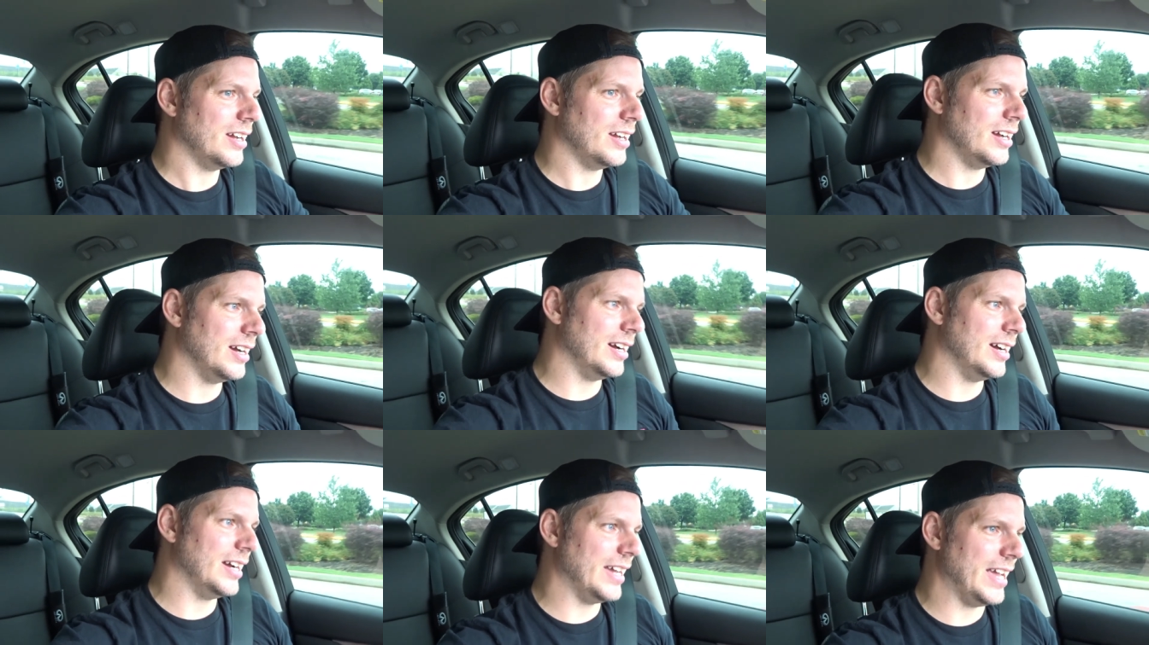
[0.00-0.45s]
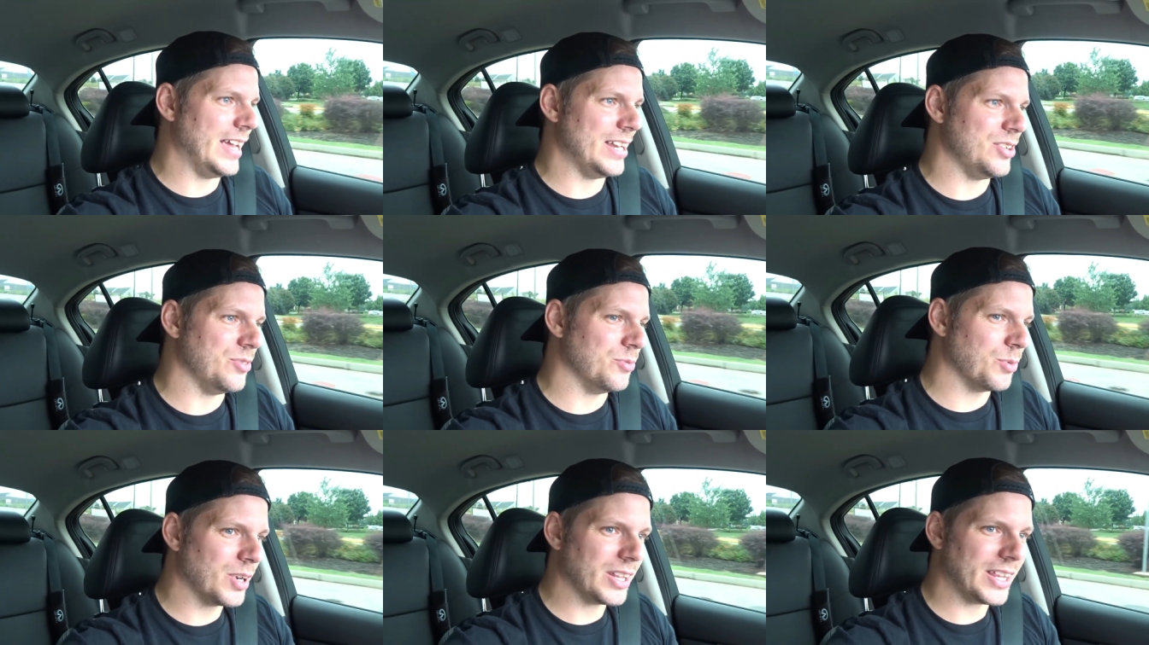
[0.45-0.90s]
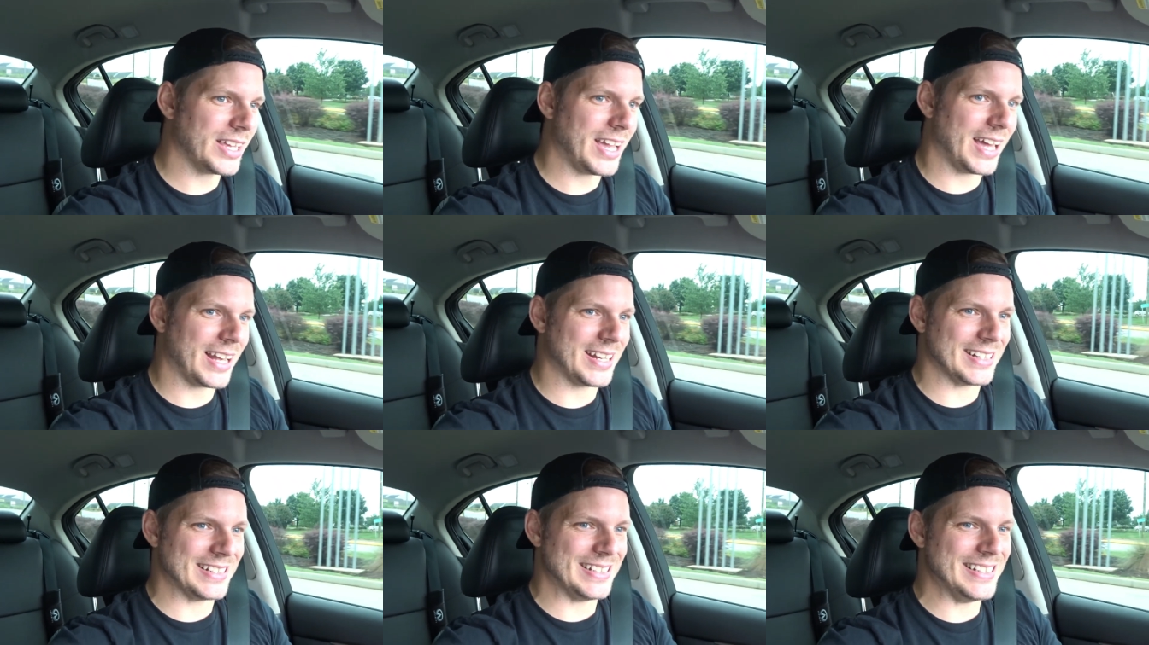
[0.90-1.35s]
uh, and you really
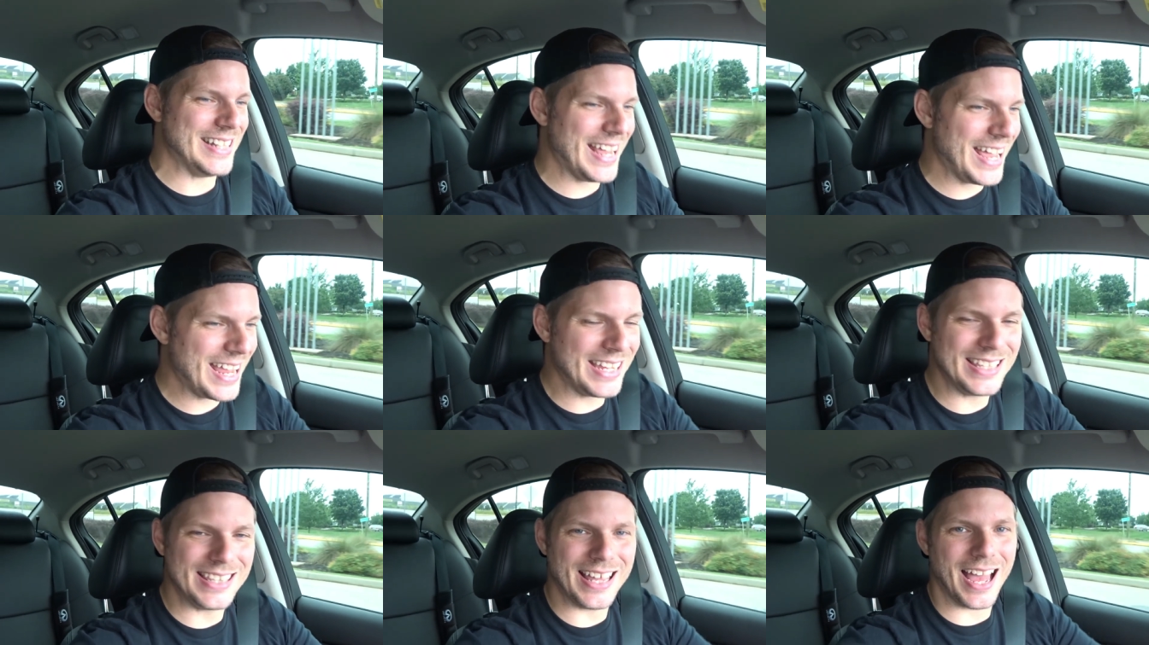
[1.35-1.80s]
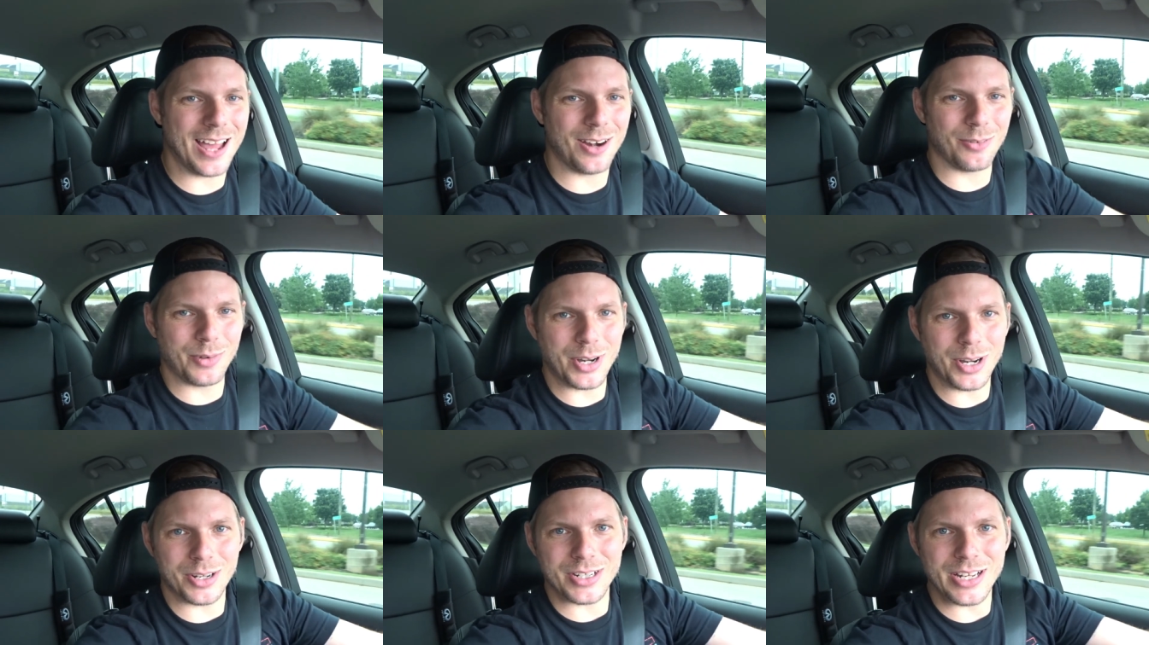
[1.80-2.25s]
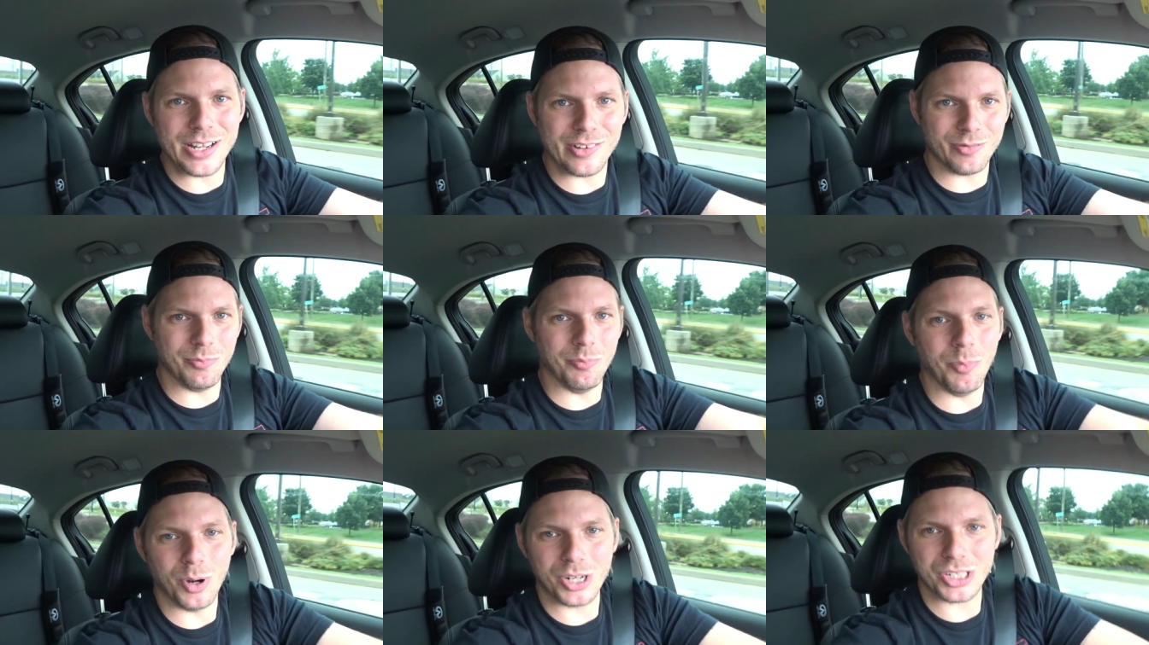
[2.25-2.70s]
got to dig that rear
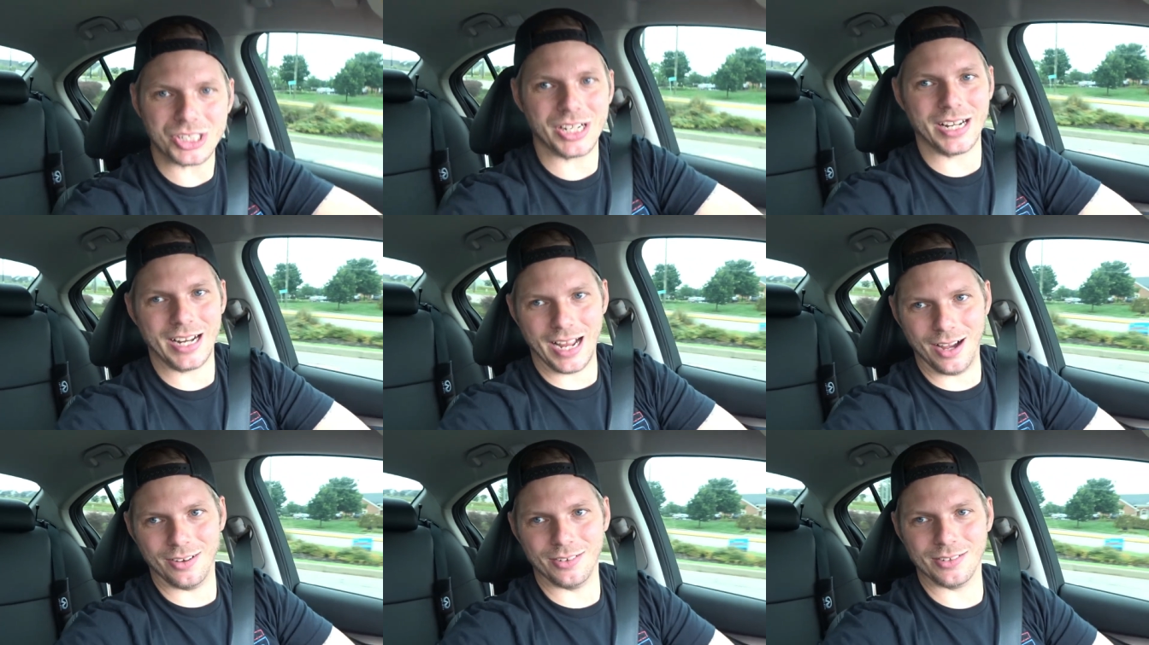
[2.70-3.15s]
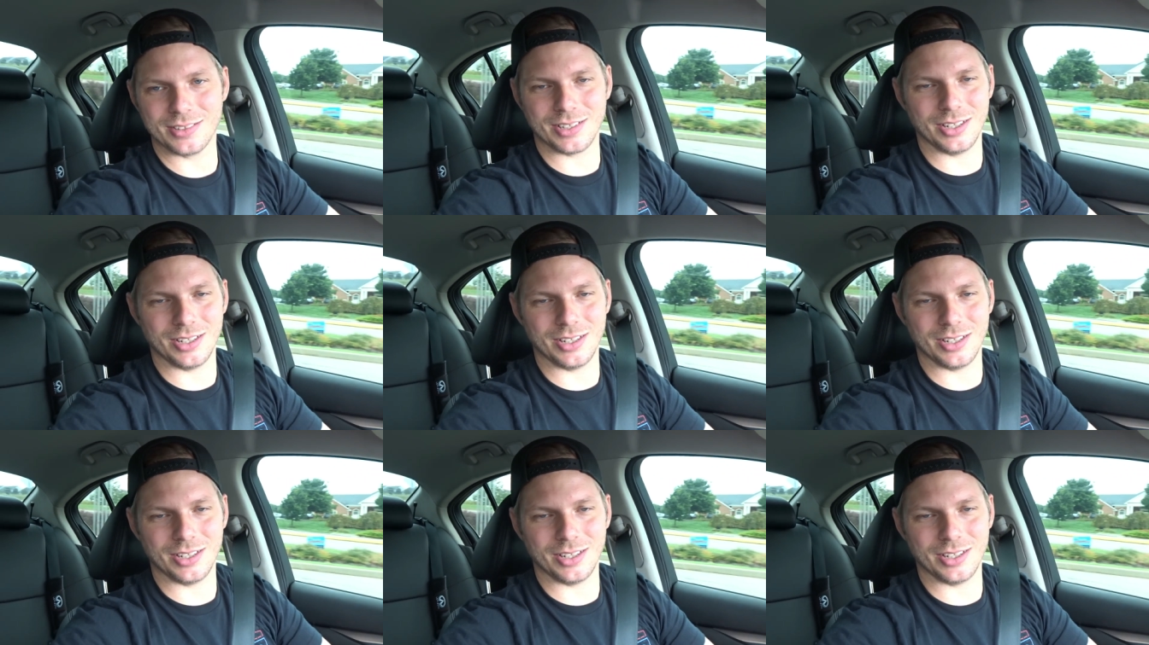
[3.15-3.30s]
diff bushing out.